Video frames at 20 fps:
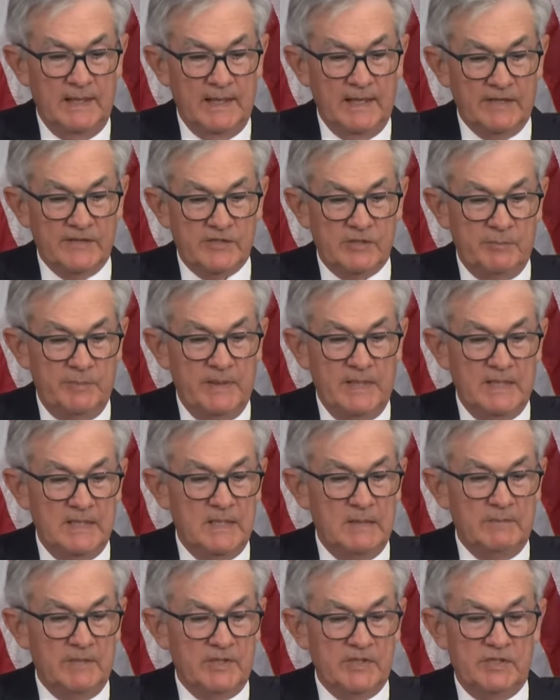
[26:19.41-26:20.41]
as the
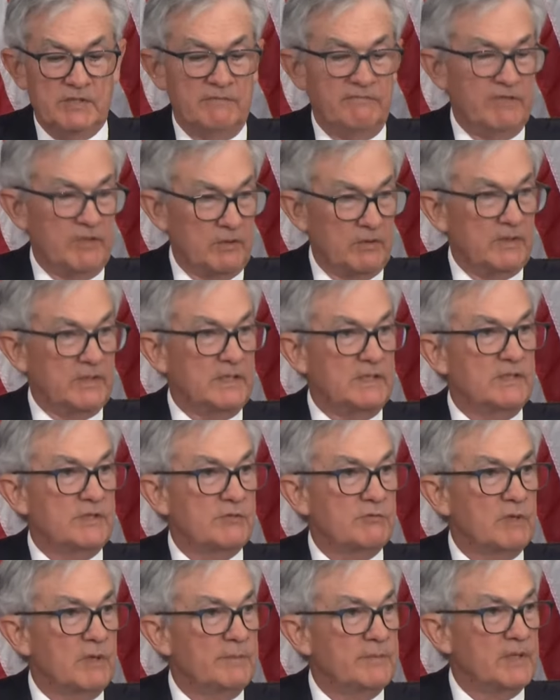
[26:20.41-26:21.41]
pandemic severely
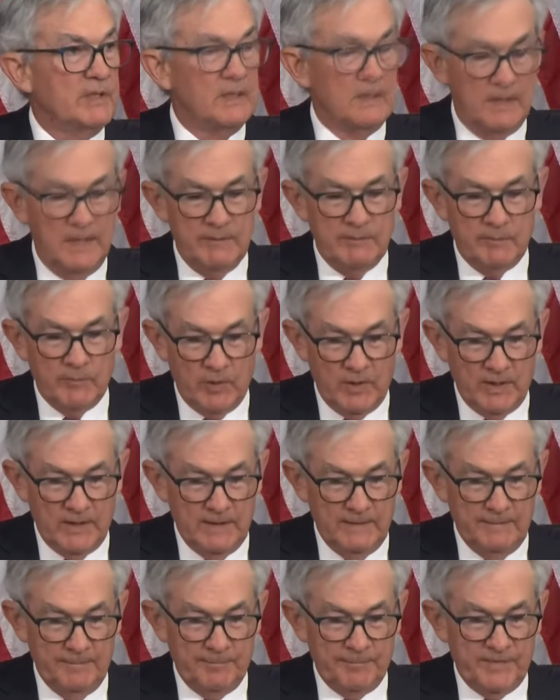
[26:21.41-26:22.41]
disrupted the labor
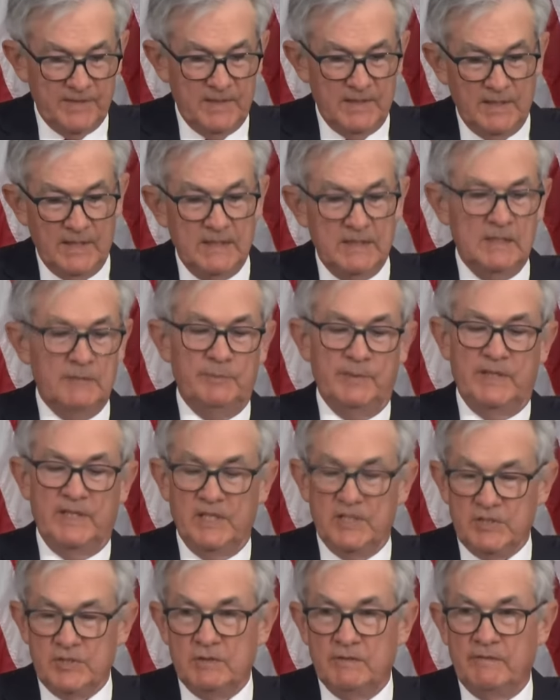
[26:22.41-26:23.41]
market. And the
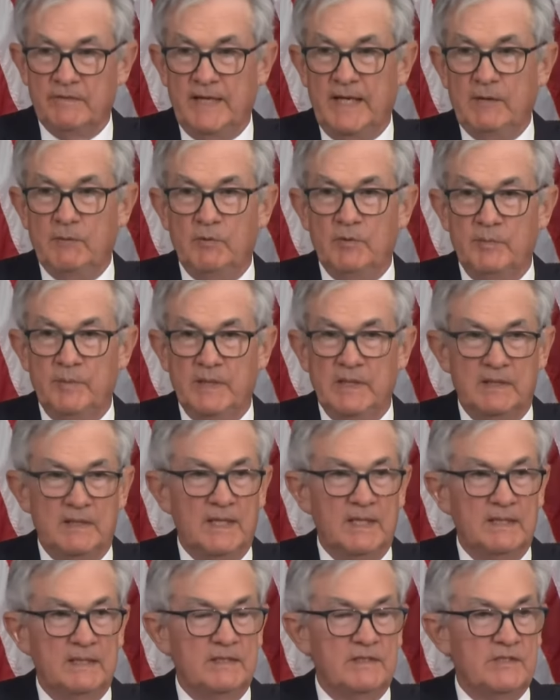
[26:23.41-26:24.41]
implication of that would be
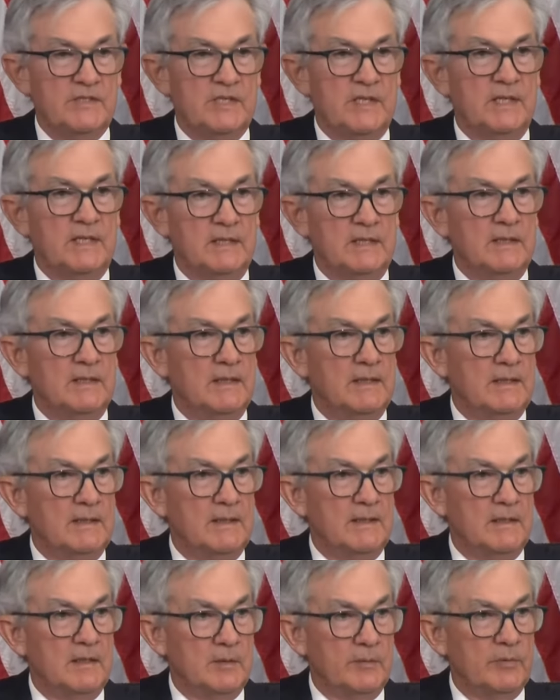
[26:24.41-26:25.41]
that
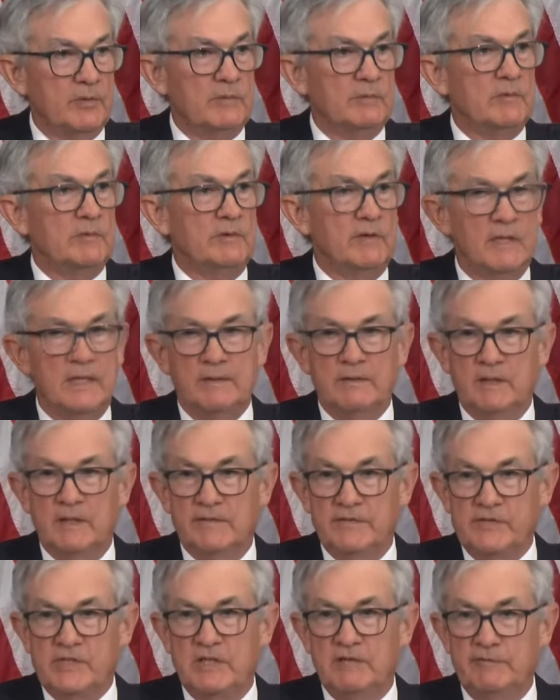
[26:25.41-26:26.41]
an unemployment rate
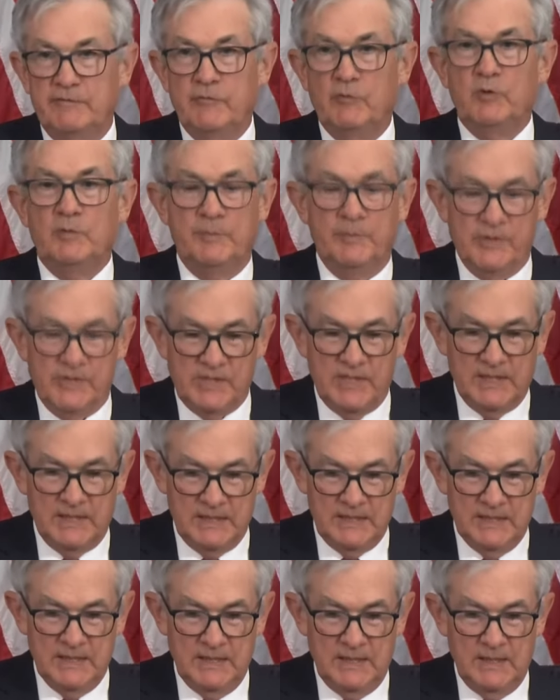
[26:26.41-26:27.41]
of, say,
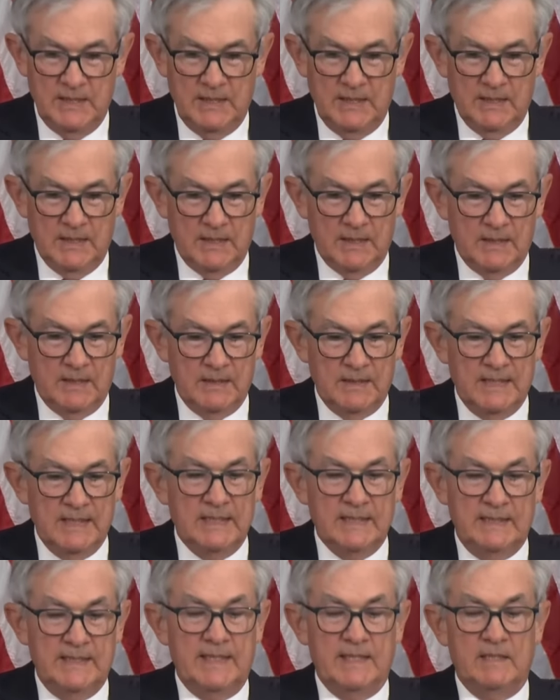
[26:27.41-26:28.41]
4%
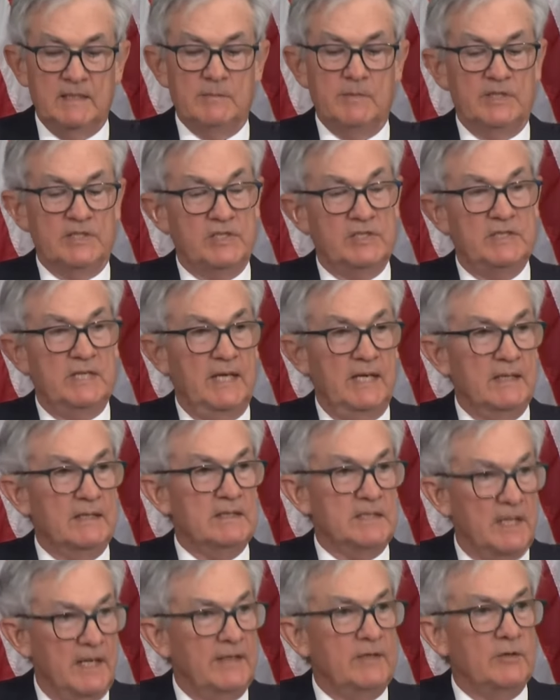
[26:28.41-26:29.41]
indicated a much
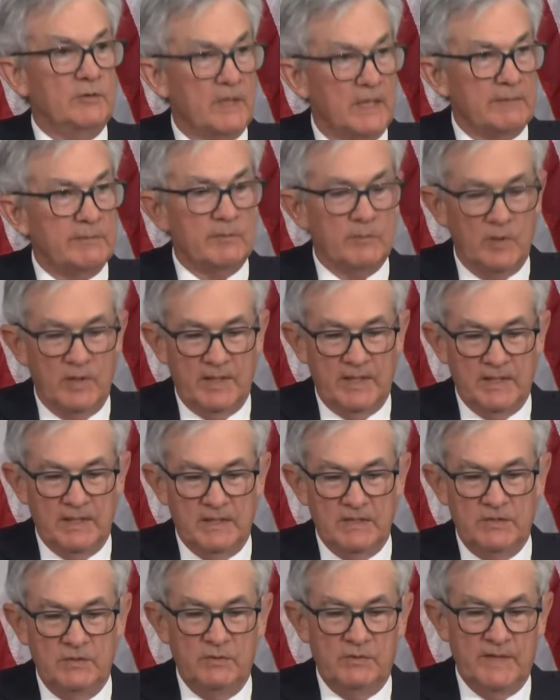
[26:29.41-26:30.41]
tighter labor market
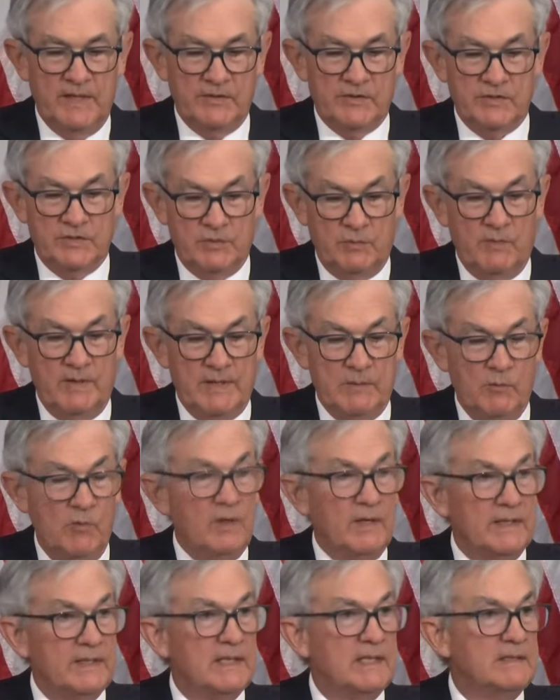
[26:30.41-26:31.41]
in
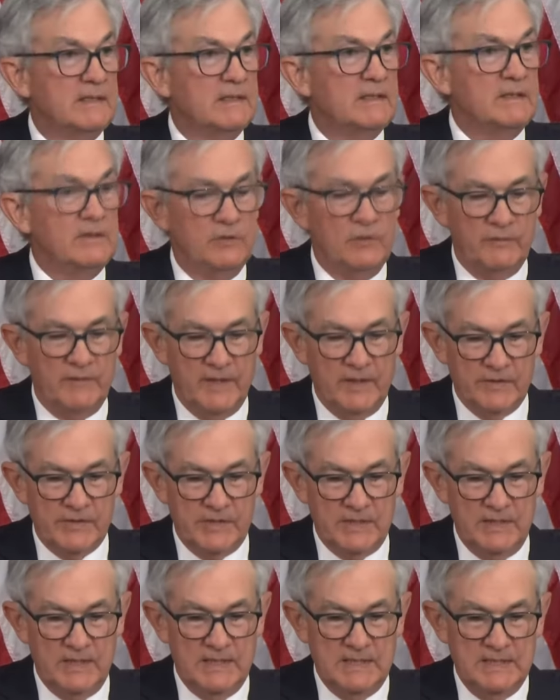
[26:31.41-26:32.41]
2021 than it did in
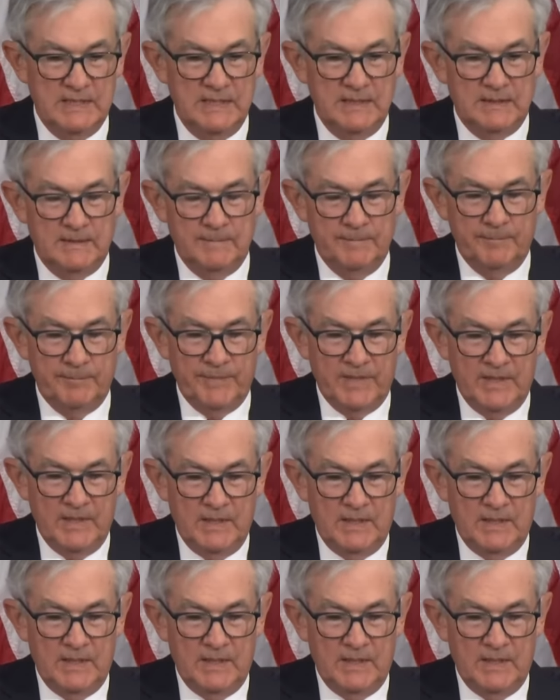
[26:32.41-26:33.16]
2018.